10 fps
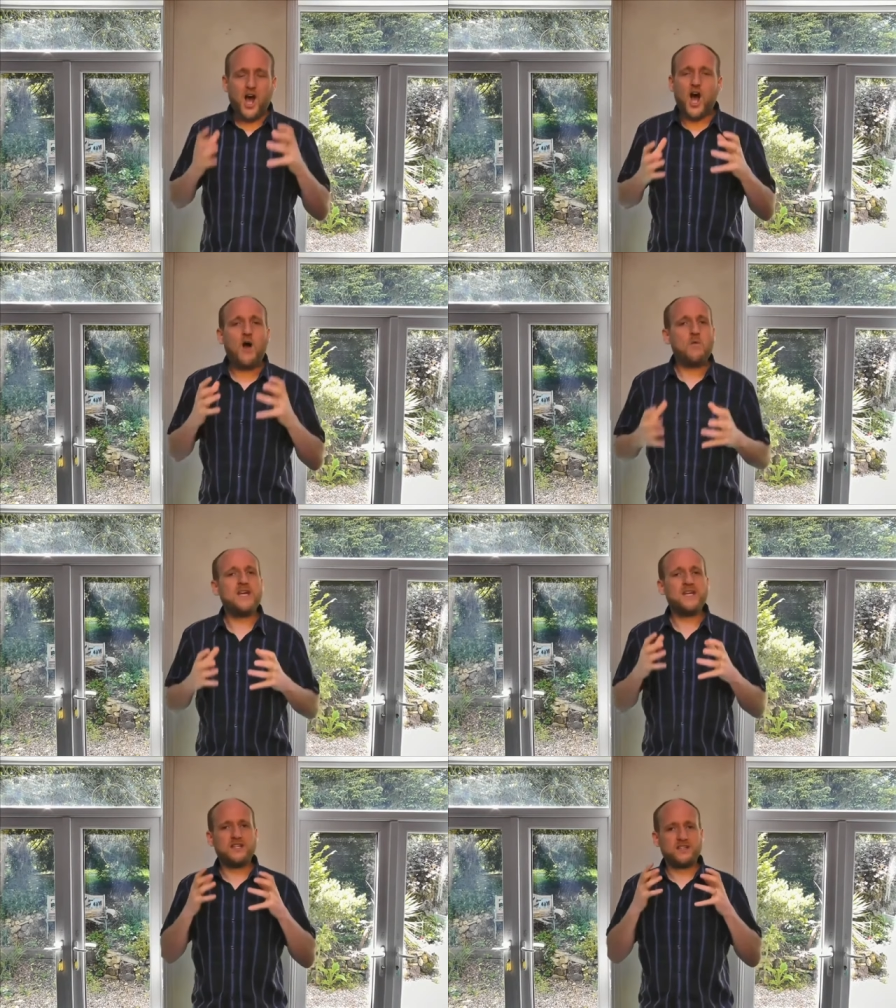are
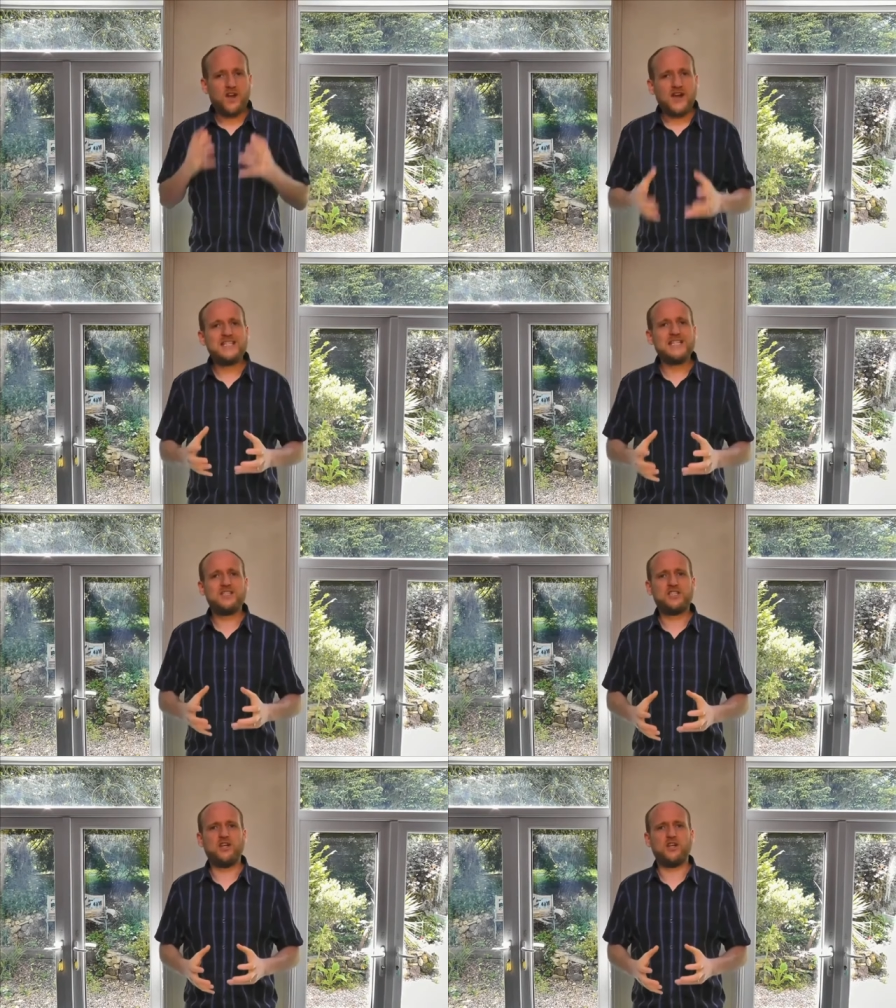we a
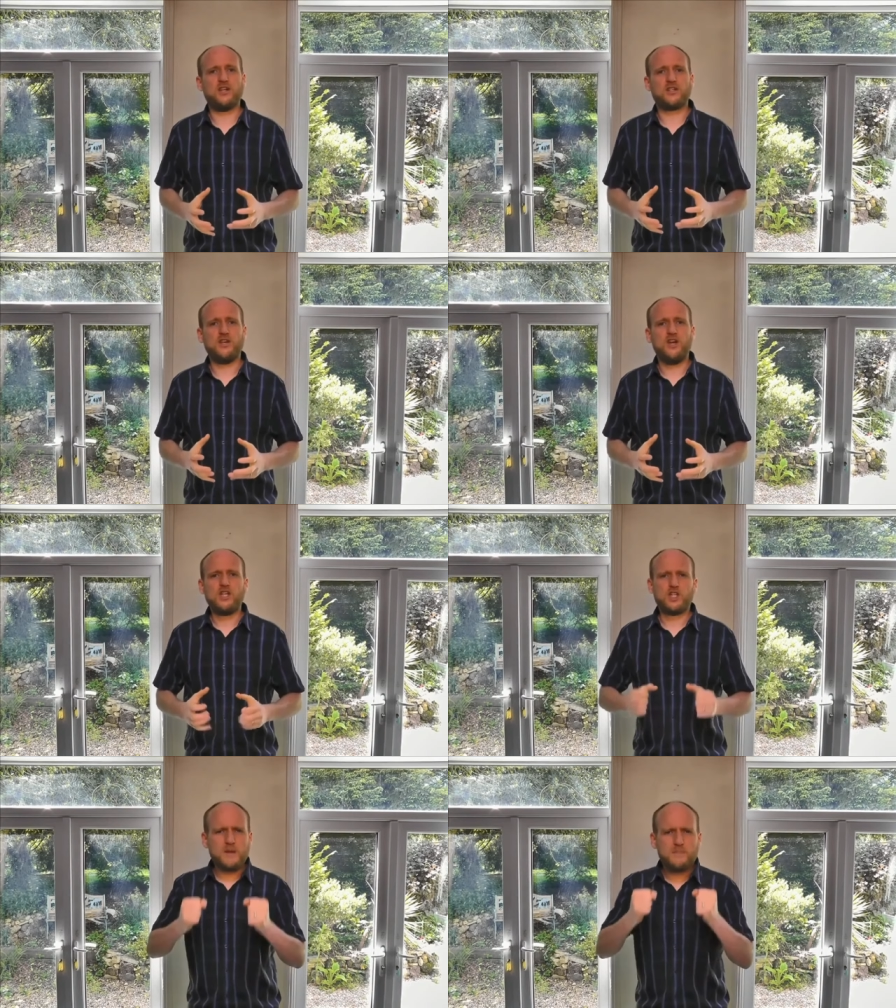united church?
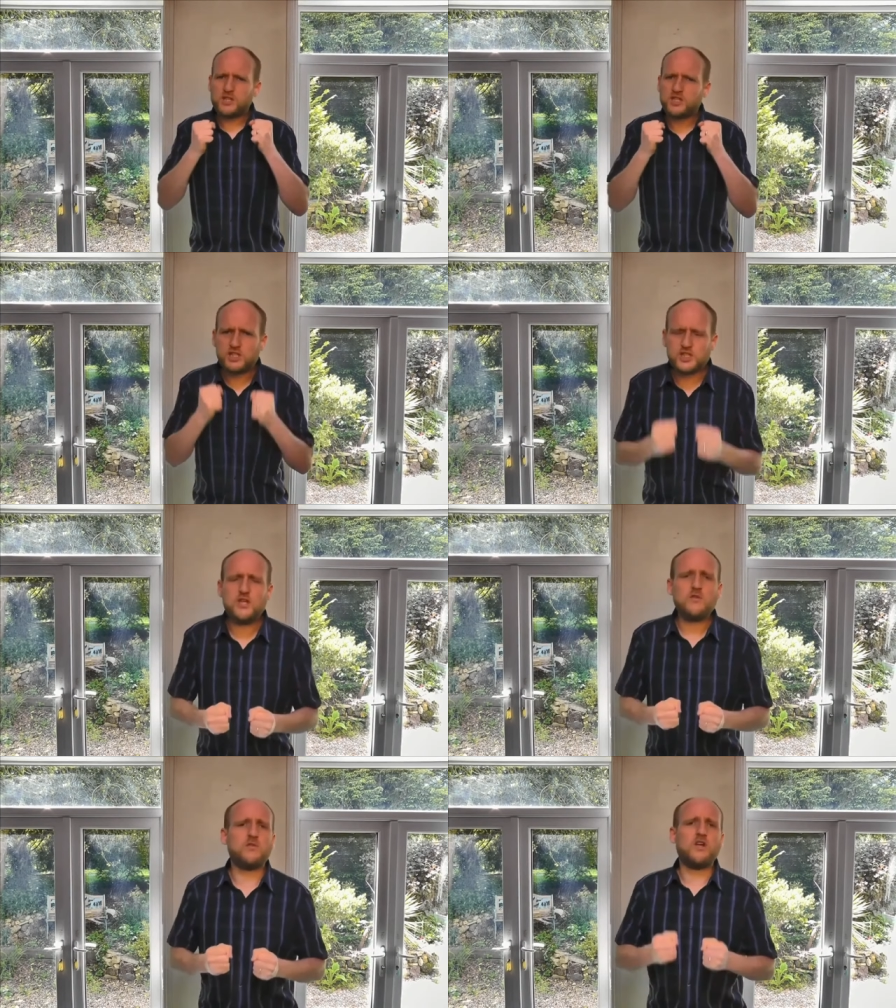Do we
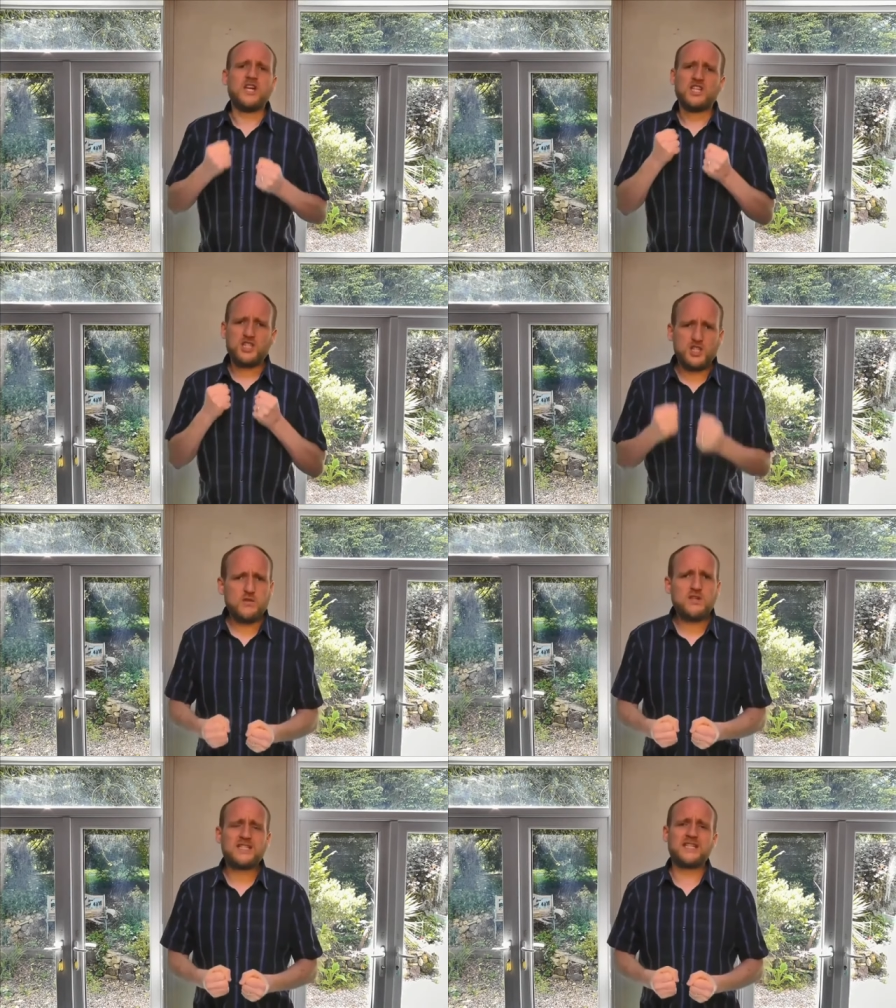pursue
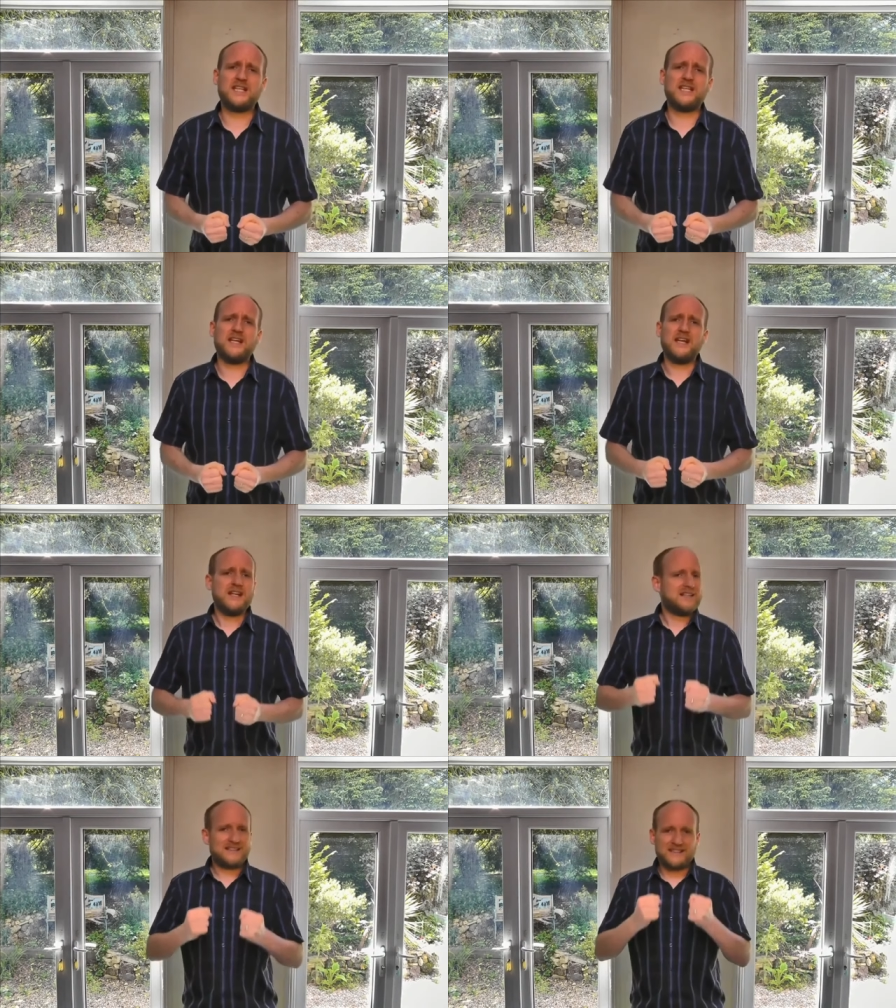unity
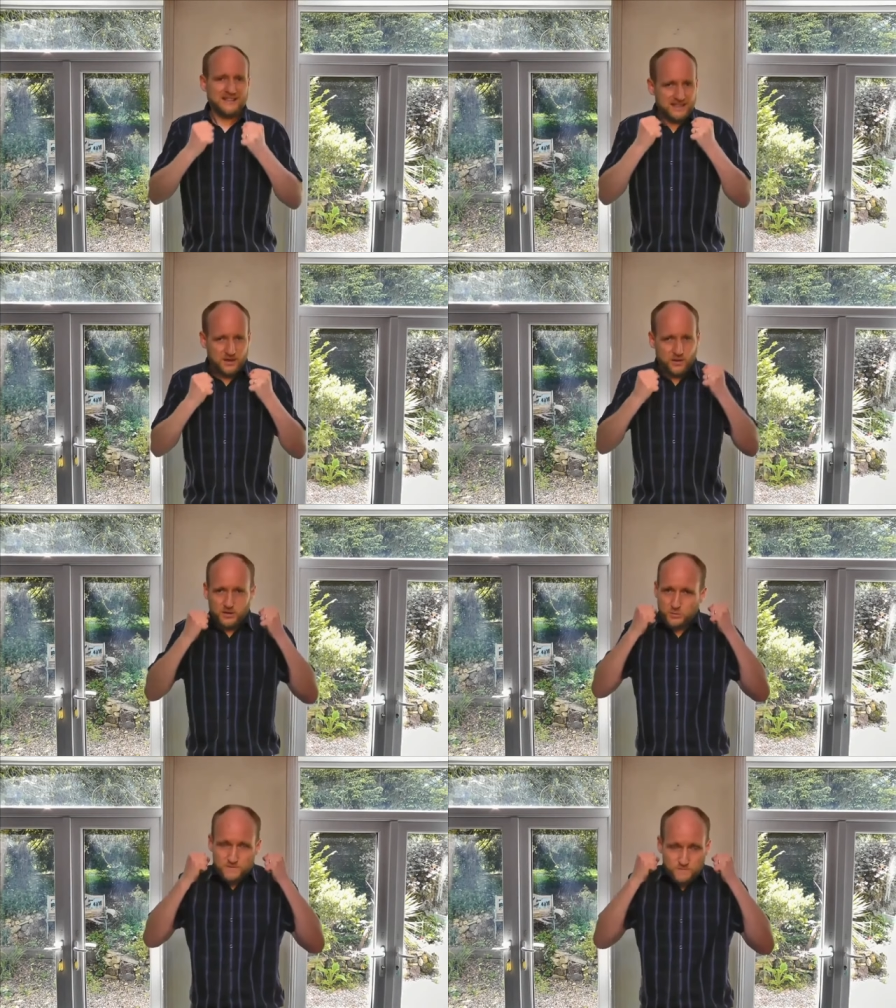you know,
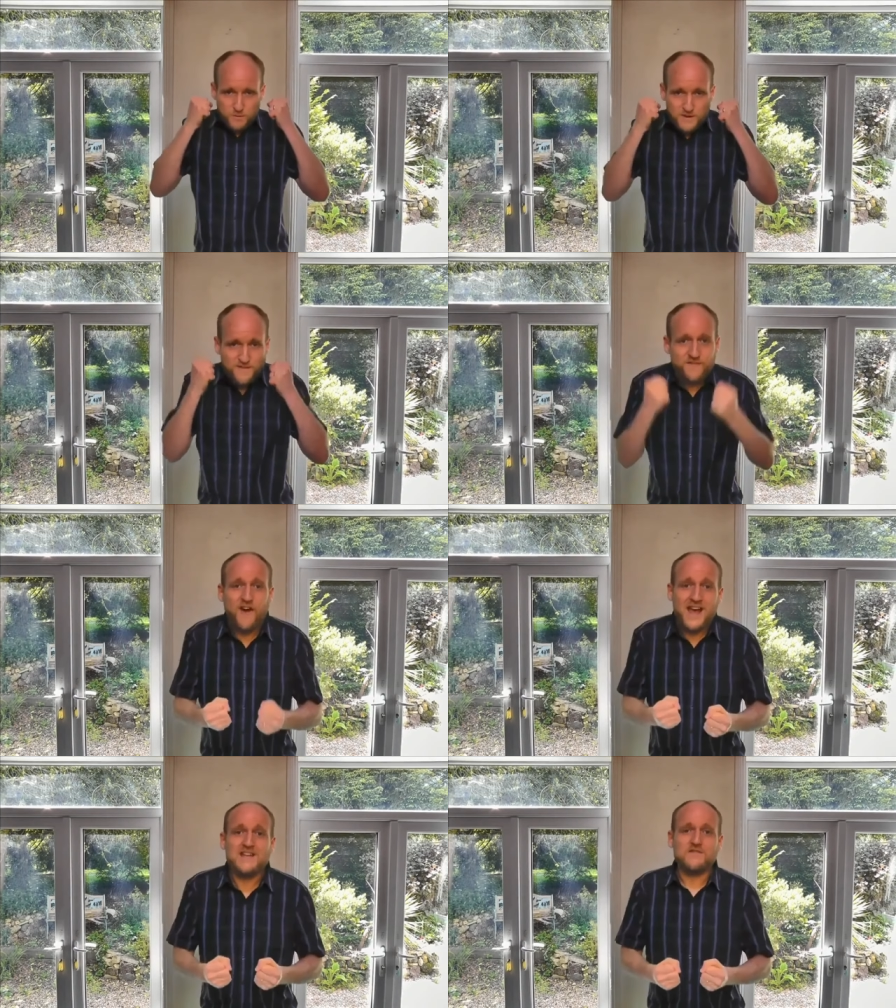we, we
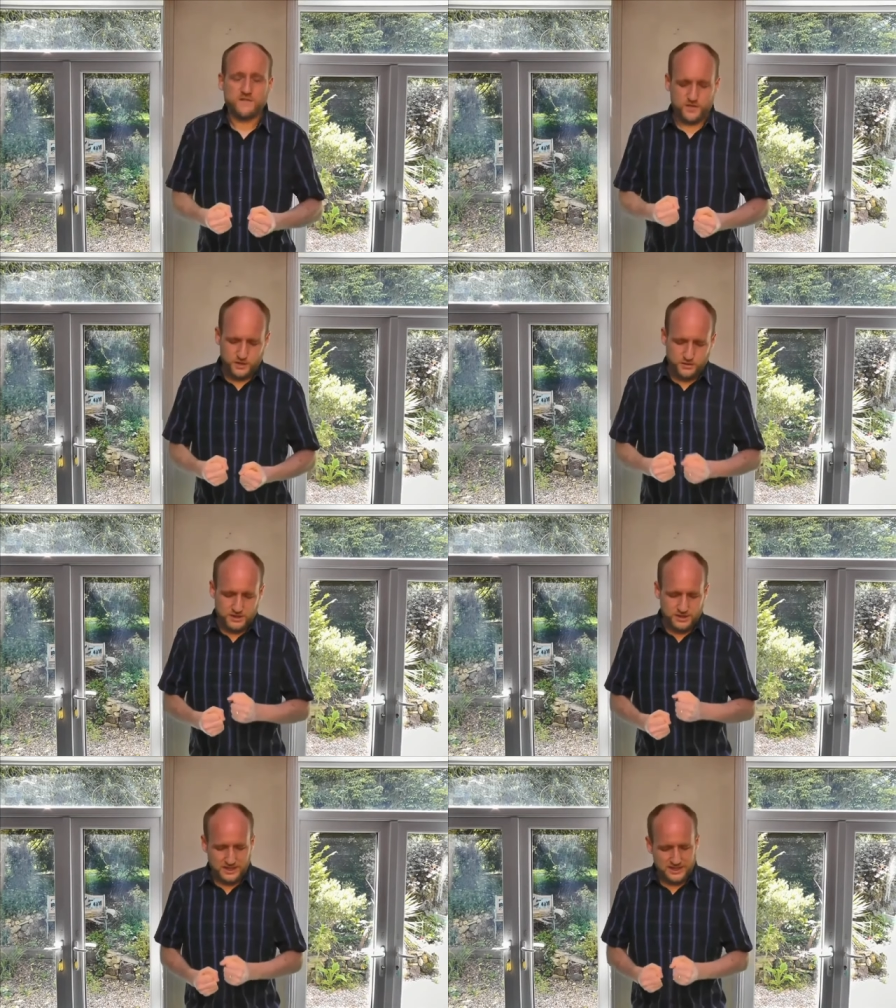fight for
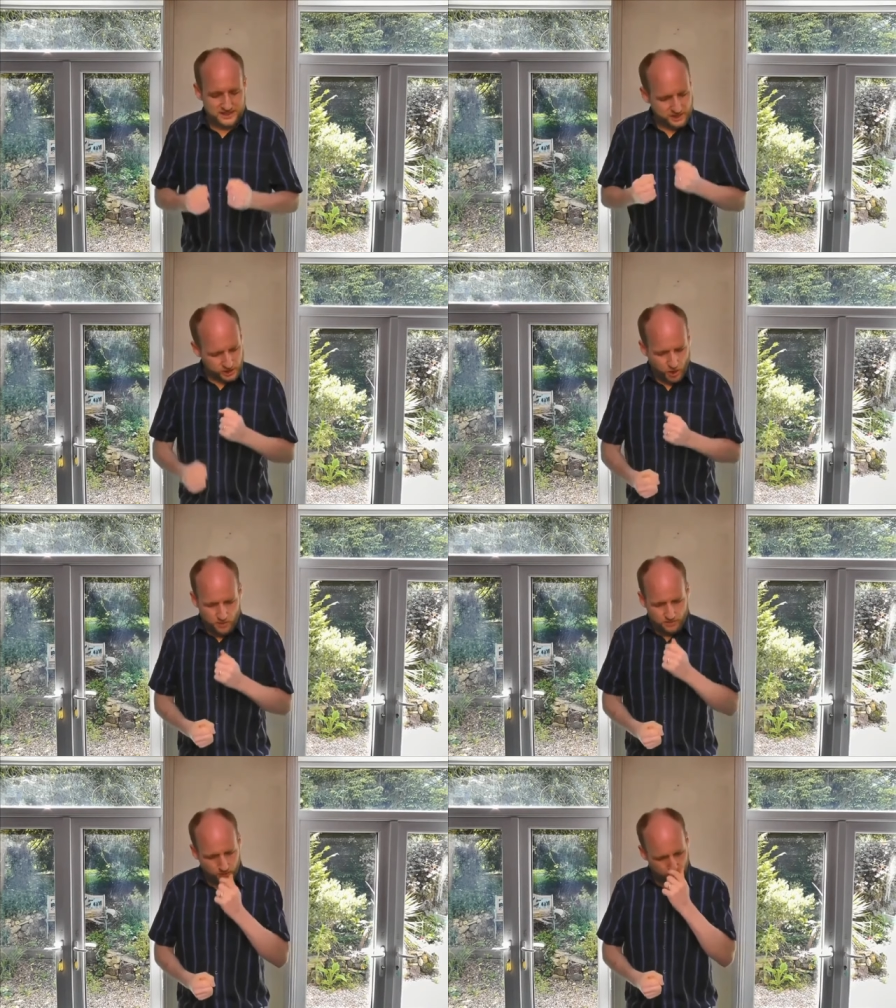unity. It's so
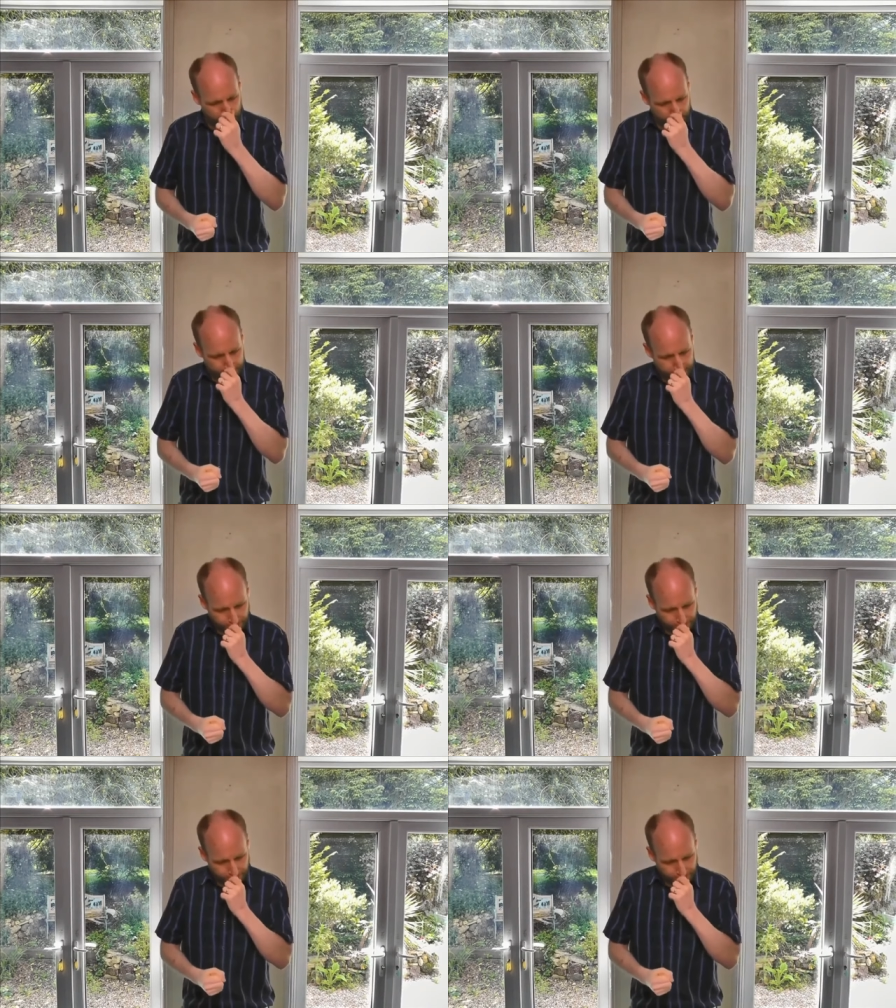important.